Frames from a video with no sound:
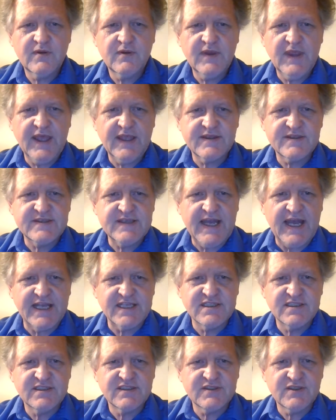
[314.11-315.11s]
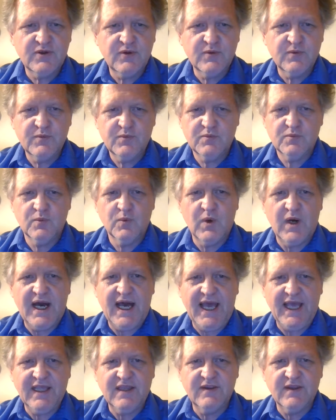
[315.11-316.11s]
that's not, there's no
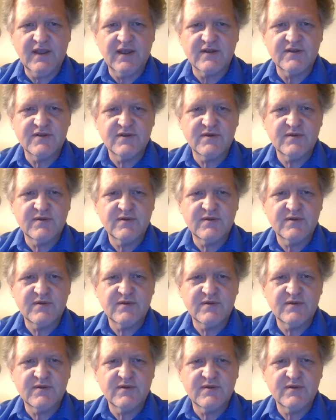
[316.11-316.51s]
Y in there,